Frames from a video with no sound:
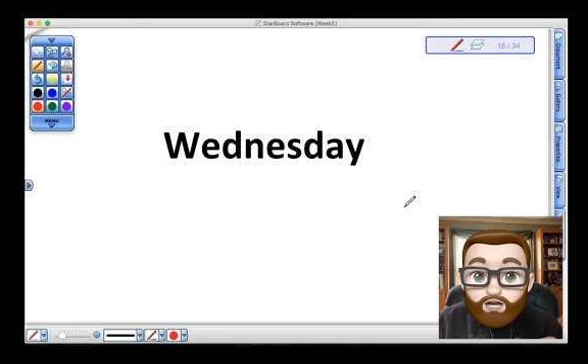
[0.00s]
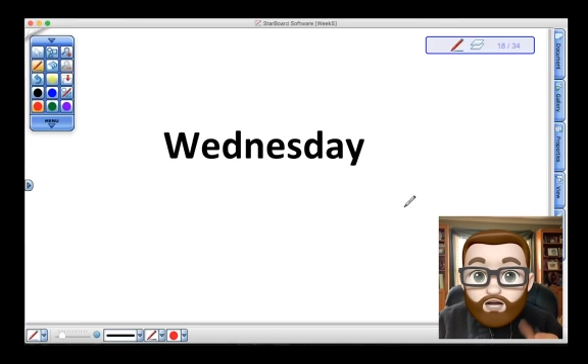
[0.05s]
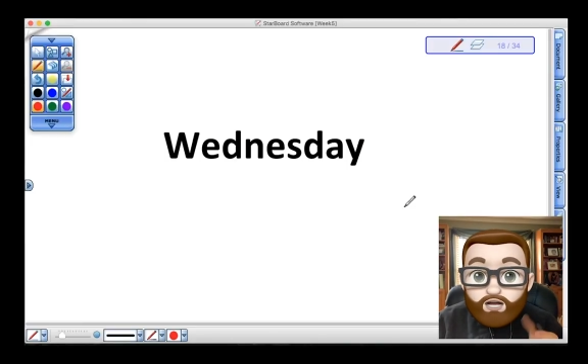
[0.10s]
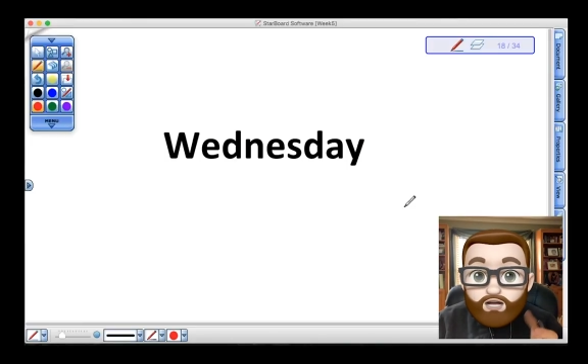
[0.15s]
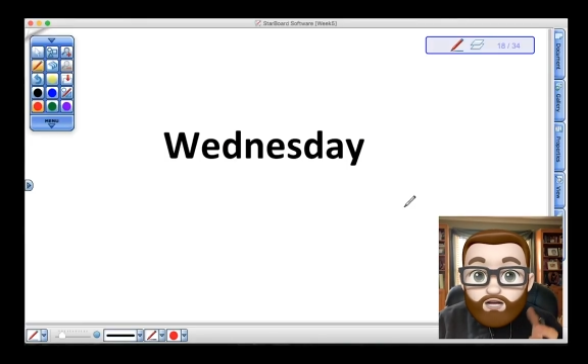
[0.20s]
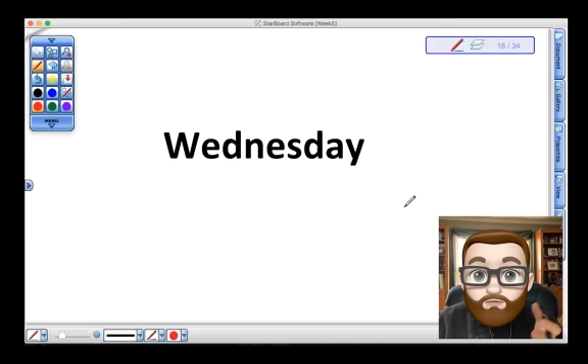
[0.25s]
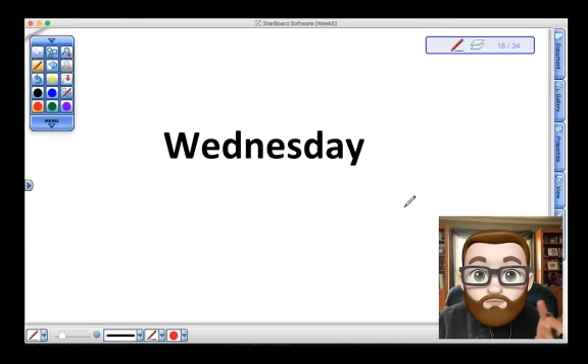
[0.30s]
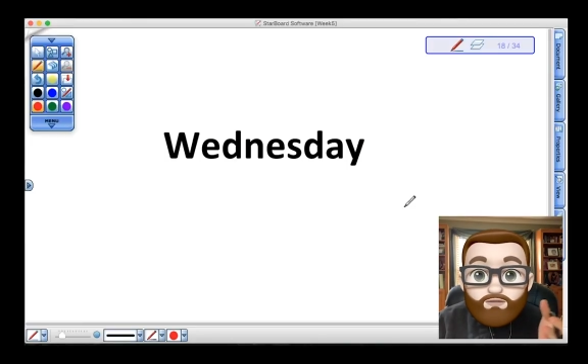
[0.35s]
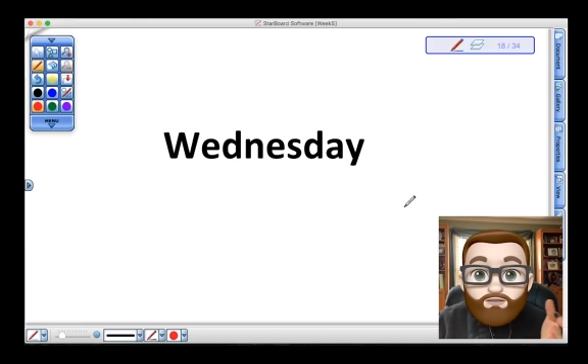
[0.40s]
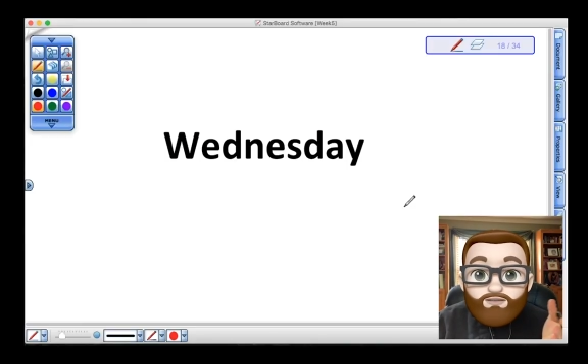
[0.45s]

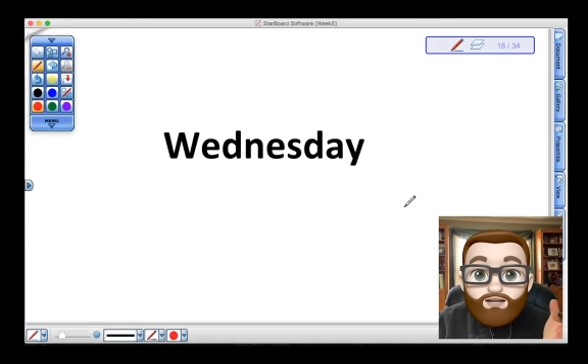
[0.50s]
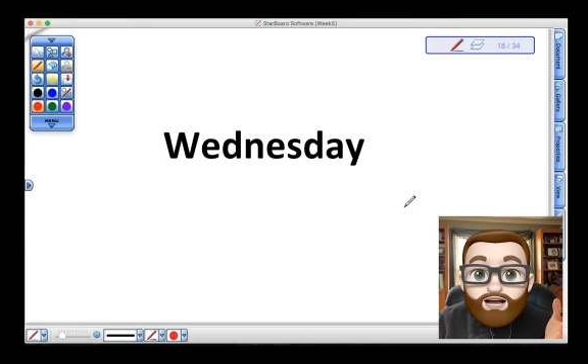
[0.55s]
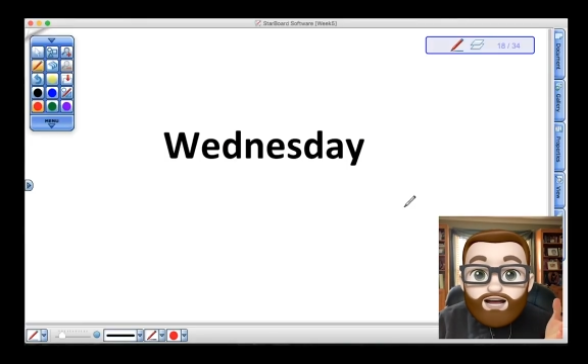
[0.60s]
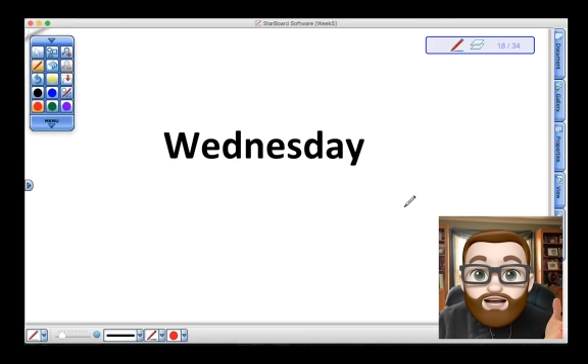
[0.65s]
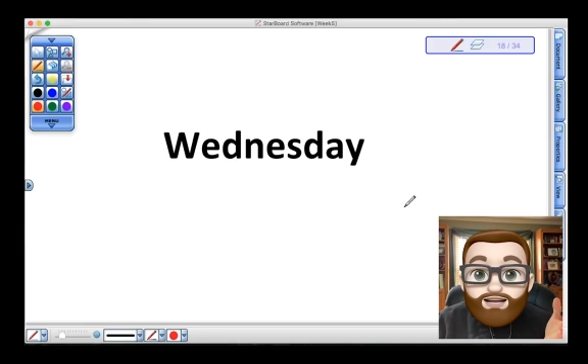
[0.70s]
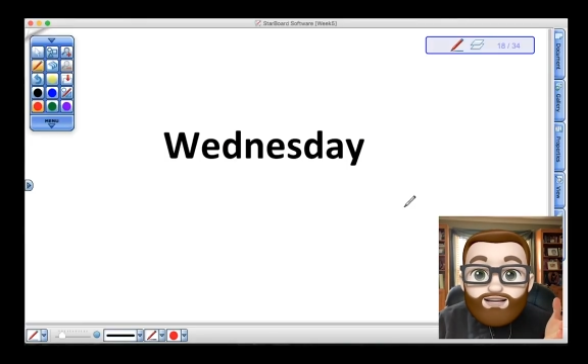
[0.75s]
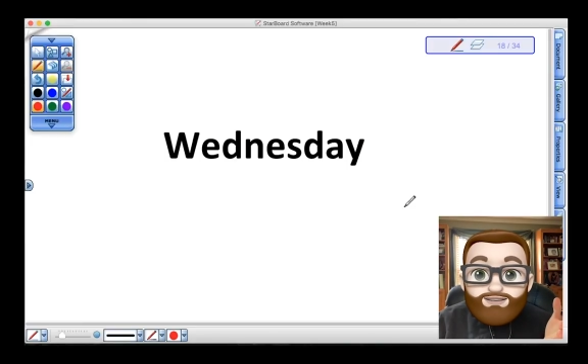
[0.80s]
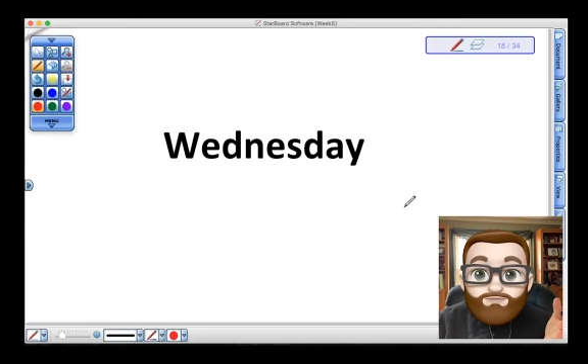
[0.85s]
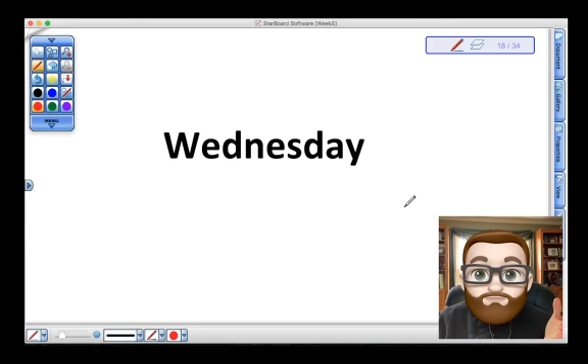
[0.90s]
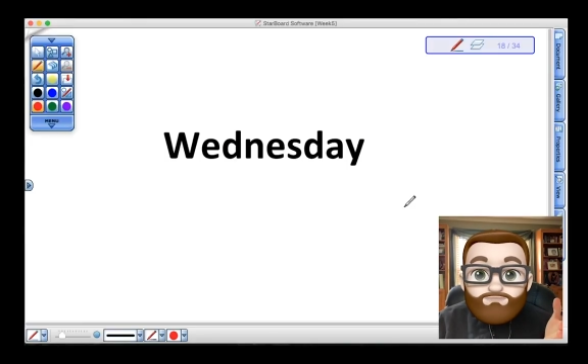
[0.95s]
you'll be fine.